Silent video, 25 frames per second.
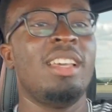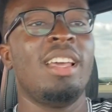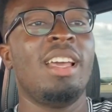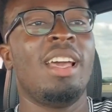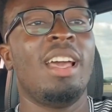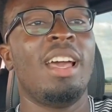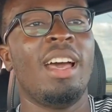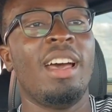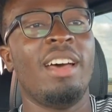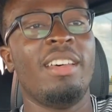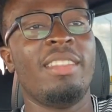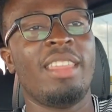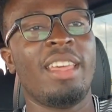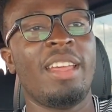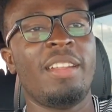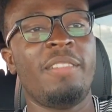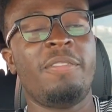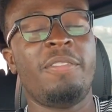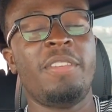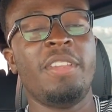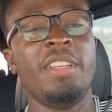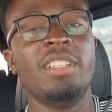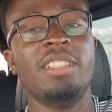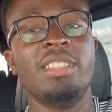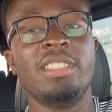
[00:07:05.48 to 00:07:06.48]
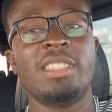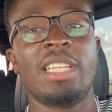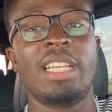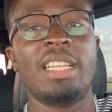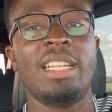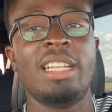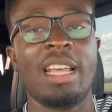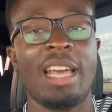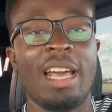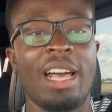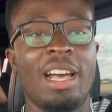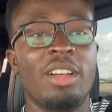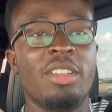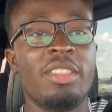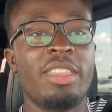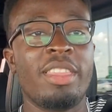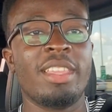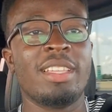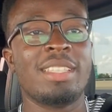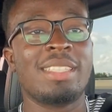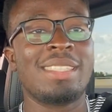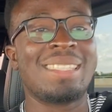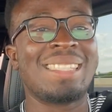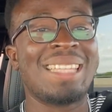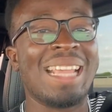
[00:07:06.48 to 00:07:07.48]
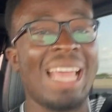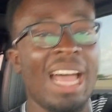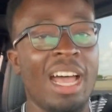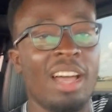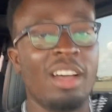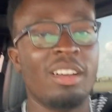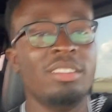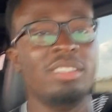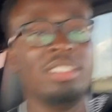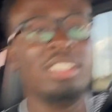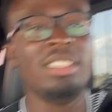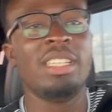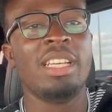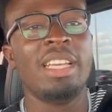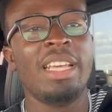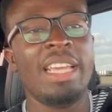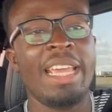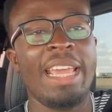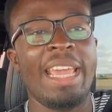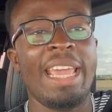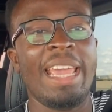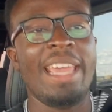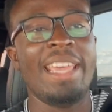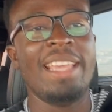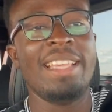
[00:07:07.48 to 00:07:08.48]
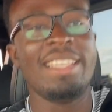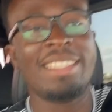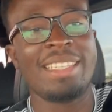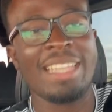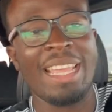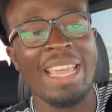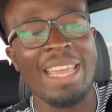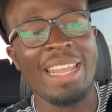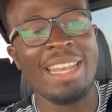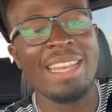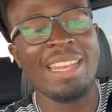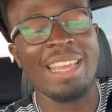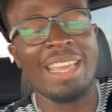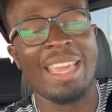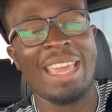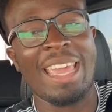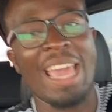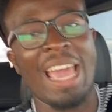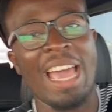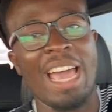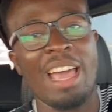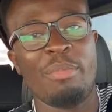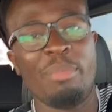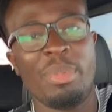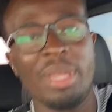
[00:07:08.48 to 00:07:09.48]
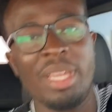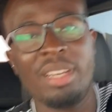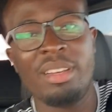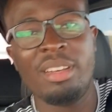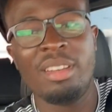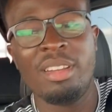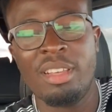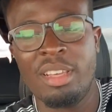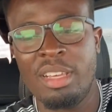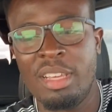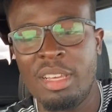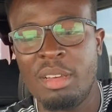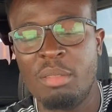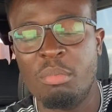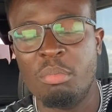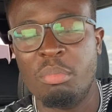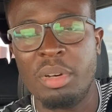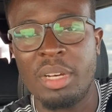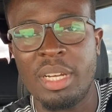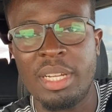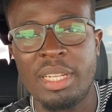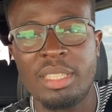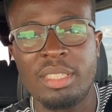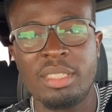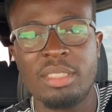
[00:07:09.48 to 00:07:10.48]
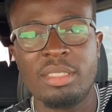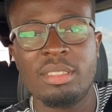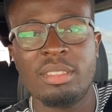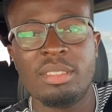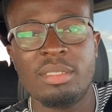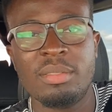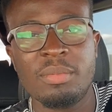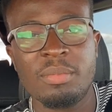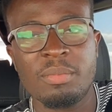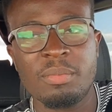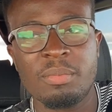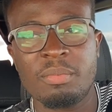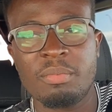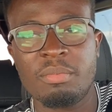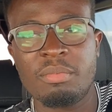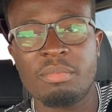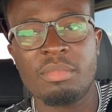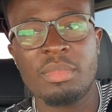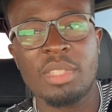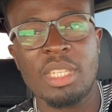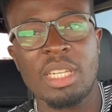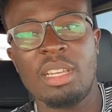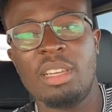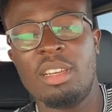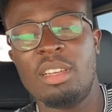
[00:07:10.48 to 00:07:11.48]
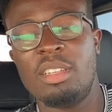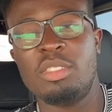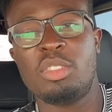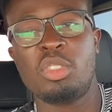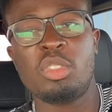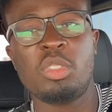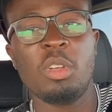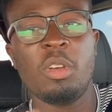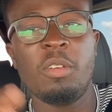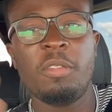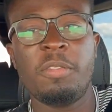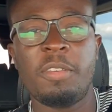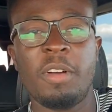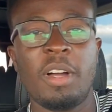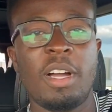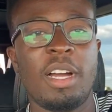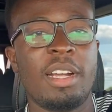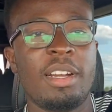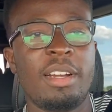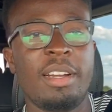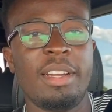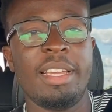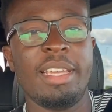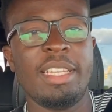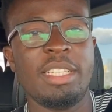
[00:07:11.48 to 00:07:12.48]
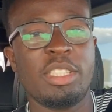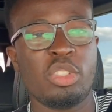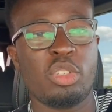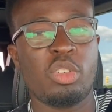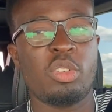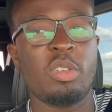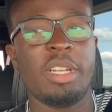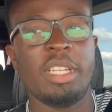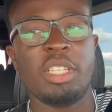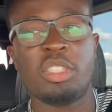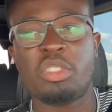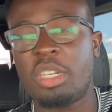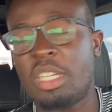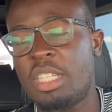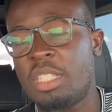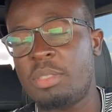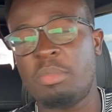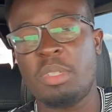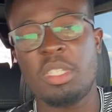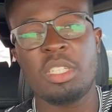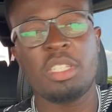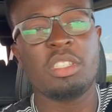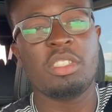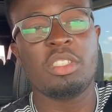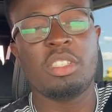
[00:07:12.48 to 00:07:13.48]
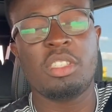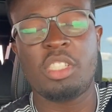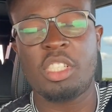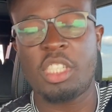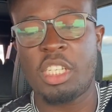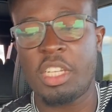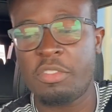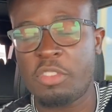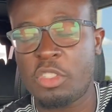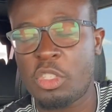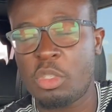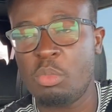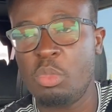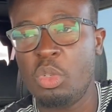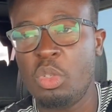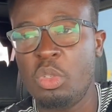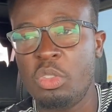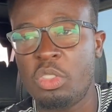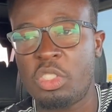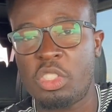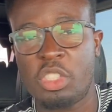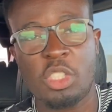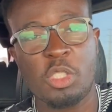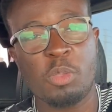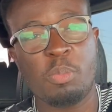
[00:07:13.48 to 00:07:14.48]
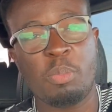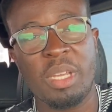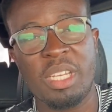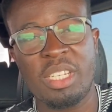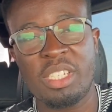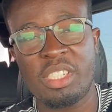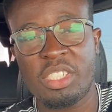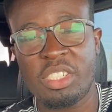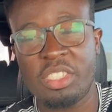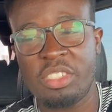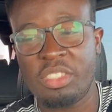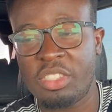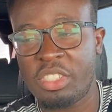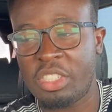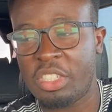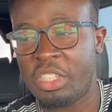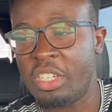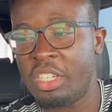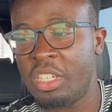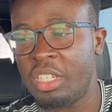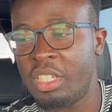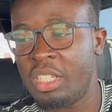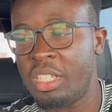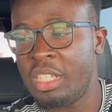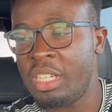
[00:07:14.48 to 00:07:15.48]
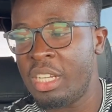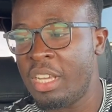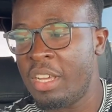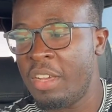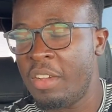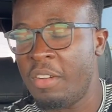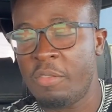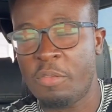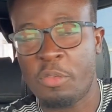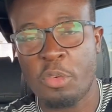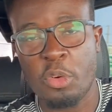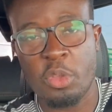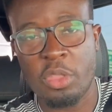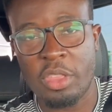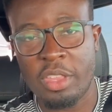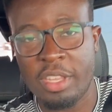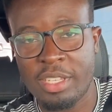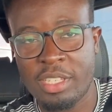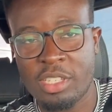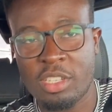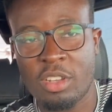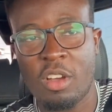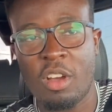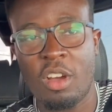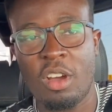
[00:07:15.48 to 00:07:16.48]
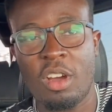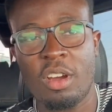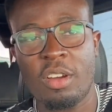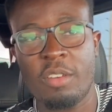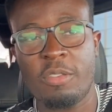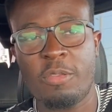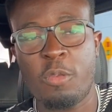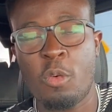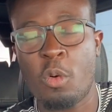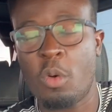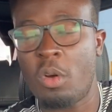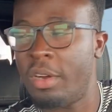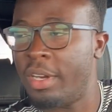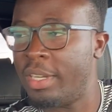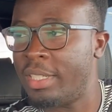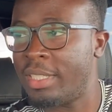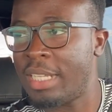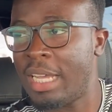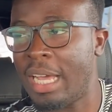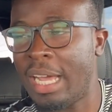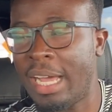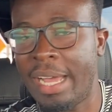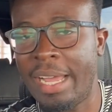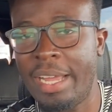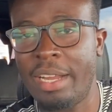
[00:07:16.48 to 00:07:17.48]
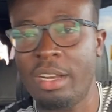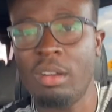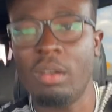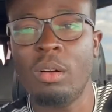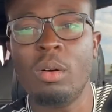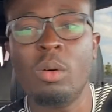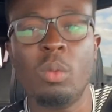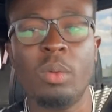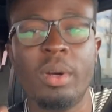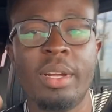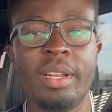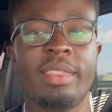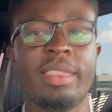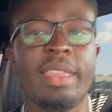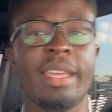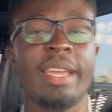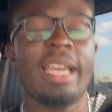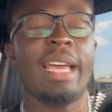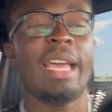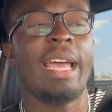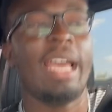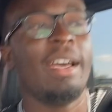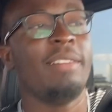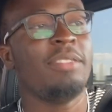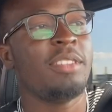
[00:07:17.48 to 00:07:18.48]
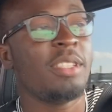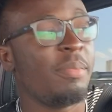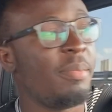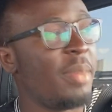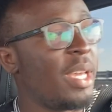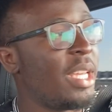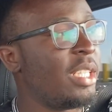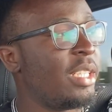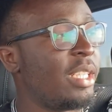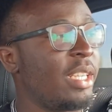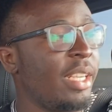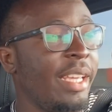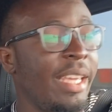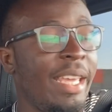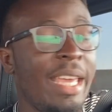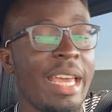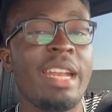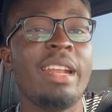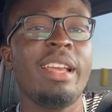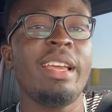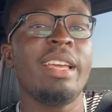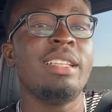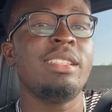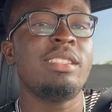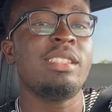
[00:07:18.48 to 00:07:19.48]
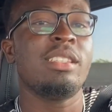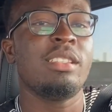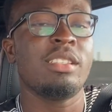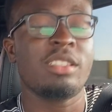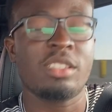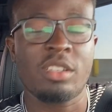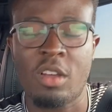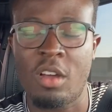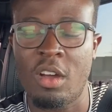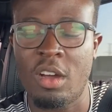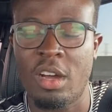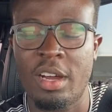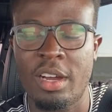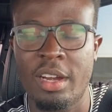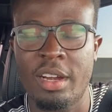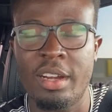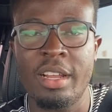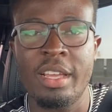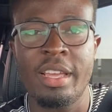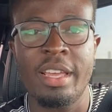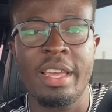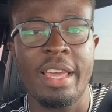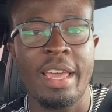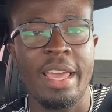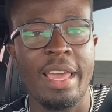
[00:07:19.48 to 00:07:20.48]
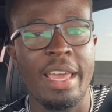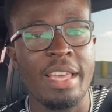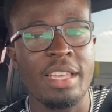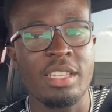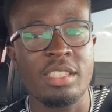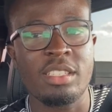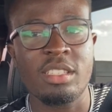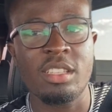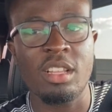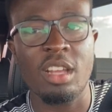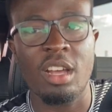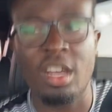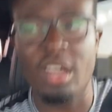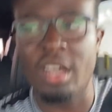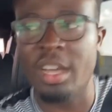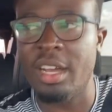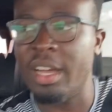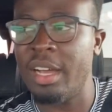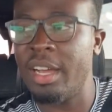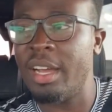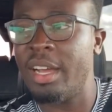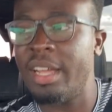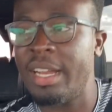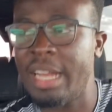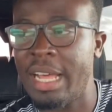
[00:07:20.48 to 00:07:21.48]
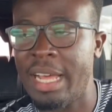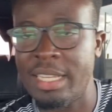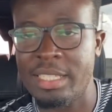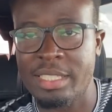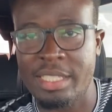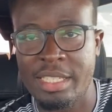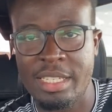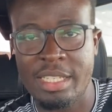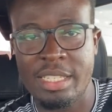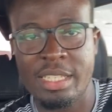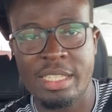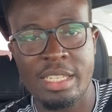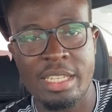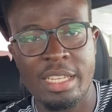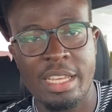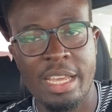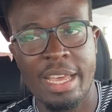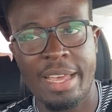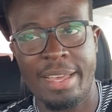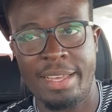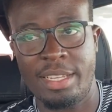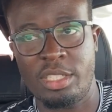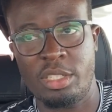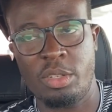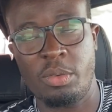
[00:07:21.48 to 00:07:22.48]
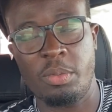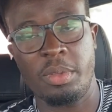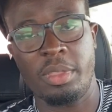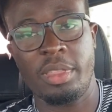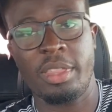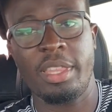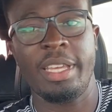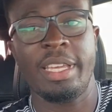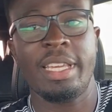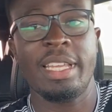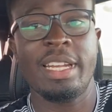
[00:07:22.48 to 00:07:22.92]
how that feels and how the sound is in the cabin. But so far it's great. Transmission shifts smooth, suspension's good for this car for its height. Oh, one thing I have to mention, getting into this car is not as easy as you would think. It